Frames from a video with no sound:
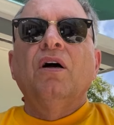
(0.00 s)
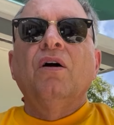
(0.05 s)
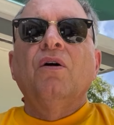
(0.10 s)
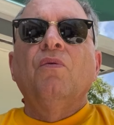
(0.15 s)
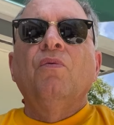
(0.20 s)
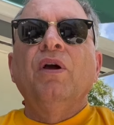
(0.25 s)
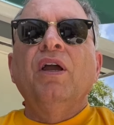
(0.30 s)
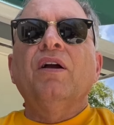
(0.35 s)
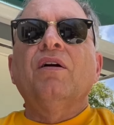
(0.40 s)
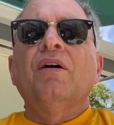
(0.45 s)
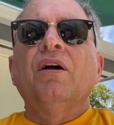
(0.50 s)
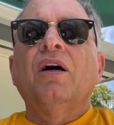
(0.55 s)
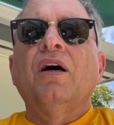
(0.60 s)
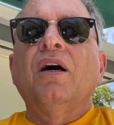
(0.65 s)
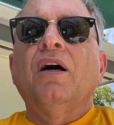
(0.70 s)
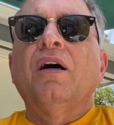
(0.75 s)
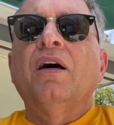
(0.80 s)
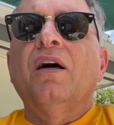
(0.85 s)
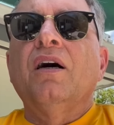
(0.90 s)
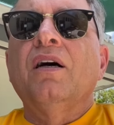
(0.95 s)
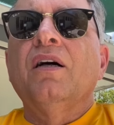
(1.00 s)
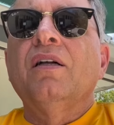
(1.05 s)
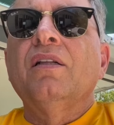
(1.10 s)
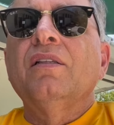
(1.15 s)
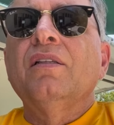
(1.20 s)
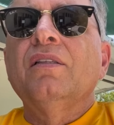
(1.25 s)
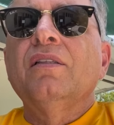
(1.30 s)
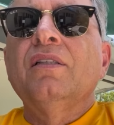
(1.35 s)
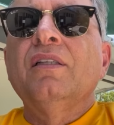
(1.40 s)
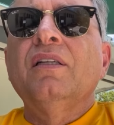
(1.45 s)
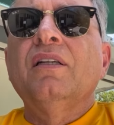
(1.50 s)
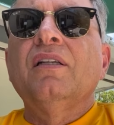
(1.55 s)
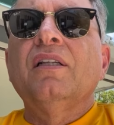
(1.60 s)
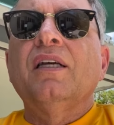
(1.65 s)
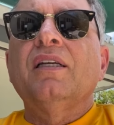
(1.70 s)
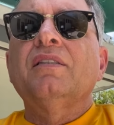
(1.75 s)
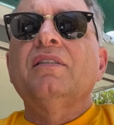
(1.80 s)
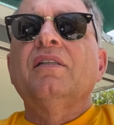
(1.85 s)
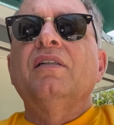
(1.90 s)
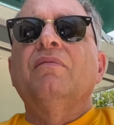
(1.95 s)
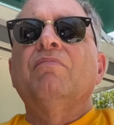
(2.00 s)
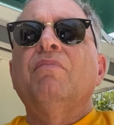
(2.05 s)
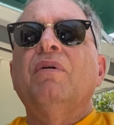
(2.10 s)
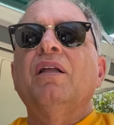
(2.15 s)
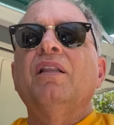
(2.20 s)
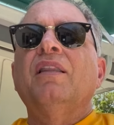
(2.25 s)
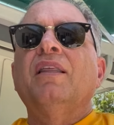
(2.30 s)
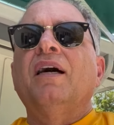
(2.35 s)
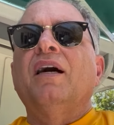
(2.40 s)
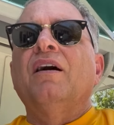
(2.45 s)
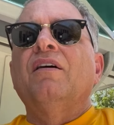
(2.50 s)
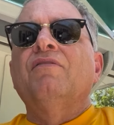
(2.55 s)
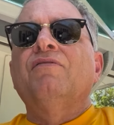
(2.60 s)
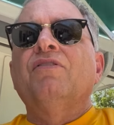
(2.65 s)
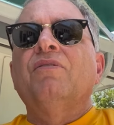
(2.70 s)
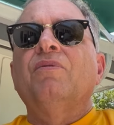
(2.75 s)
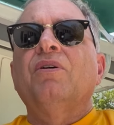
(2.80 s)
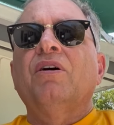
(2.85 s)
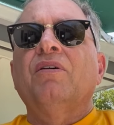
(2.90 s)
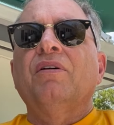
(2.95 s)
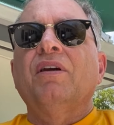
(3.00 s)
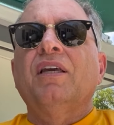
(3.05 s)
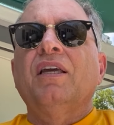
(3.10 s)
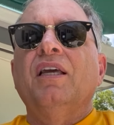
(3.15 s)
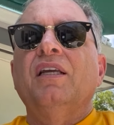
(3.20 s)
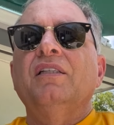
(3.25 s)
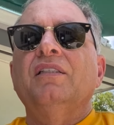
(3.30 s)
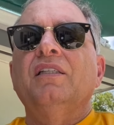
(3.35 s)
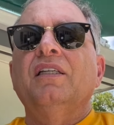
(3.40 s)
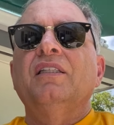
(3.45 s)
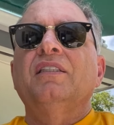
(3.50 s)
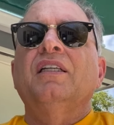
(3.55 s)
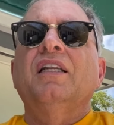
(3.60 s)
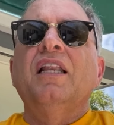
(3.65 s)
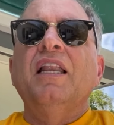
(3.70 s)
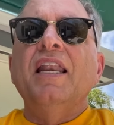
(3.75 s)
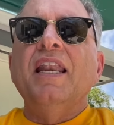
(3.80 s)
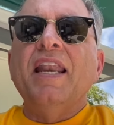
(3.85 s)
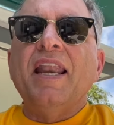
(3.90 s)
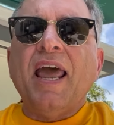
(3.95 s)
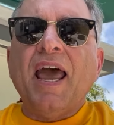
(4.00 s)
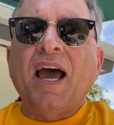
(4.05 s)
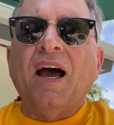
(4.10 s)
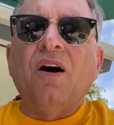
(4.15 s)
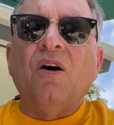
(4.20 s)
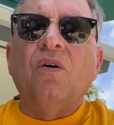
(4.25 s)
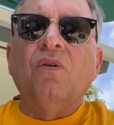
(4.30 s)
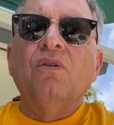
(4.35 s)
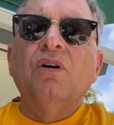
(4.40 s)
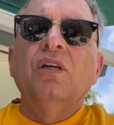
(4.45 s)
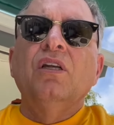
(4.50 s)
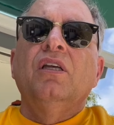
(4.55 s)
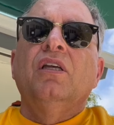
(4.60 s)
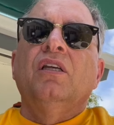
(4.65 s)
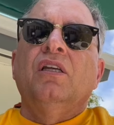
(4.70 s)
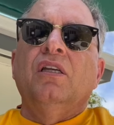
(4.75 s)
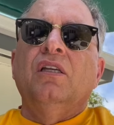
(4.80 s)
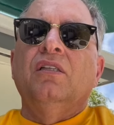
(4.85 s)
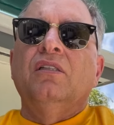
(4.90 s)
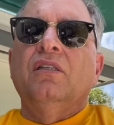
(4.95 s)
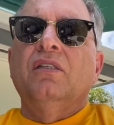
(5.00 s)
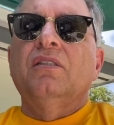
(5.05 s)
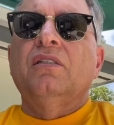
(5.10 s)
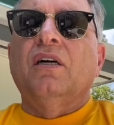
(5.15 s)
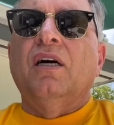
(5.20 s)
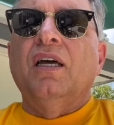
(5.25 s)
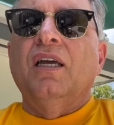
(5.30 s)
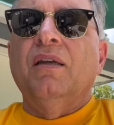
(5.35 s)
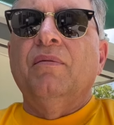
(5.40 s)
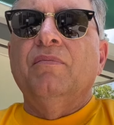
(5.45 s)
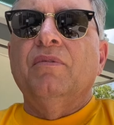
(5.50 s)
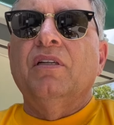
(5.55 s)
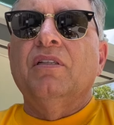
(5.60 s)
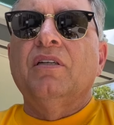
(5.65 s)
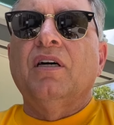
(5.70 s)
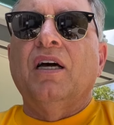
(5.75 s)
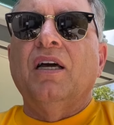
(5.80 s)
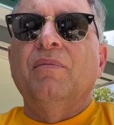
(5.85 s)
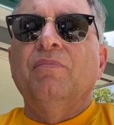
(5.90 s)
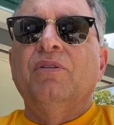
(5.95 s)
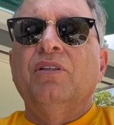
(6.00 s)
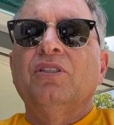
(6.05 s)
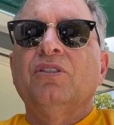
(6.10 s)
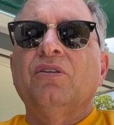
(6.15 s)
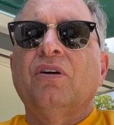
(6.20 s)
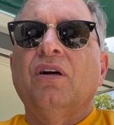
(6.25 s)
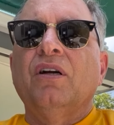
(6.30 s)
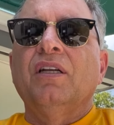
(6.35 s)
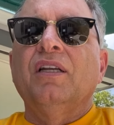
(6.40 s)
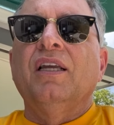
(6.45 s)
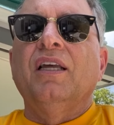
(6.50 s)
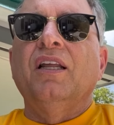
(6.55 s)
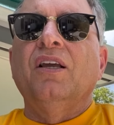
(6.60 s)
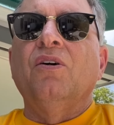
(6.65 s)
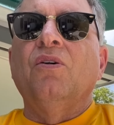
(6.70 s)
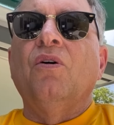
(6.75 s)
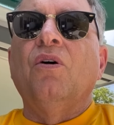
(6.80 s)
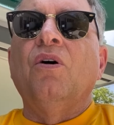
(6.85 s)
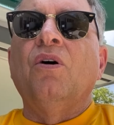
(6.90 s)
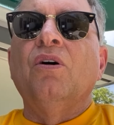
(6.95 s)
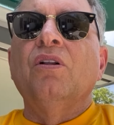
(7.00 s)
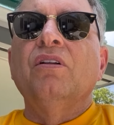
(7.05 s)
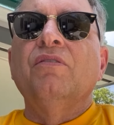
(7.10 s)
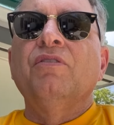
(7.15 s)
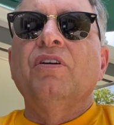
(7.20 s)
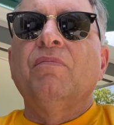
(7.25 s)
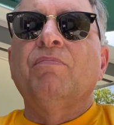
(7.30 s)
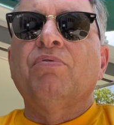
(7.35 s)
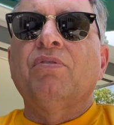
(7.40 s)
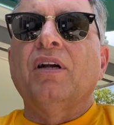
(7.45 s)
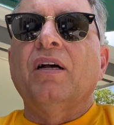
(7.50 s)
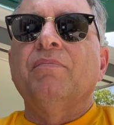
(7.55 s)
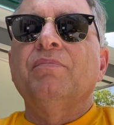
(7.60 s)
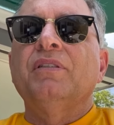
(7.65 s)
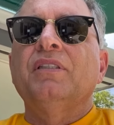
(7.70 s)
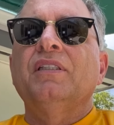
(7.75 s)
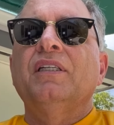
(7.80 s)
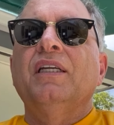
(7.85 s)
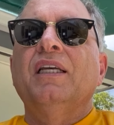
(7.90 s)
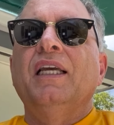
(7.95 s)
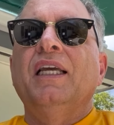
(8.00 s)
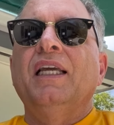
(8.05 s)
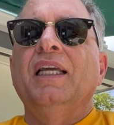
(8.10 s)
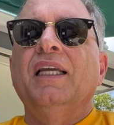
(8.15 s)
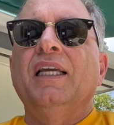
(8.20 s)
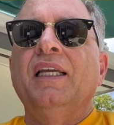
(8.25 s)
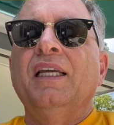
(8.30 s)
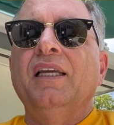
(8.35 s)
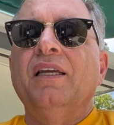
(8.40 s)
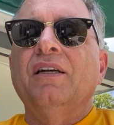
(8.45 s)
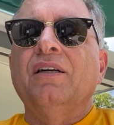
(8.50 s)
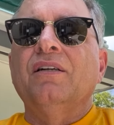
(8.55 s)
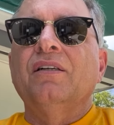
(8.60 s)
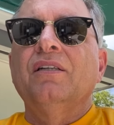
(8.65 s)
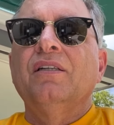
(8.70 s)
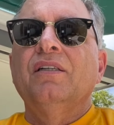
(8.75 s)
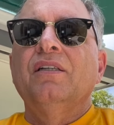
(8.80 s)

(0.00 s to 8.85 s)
we are a little less than a month out from hurricane season. Now is the time to start getting all of your preps in gear.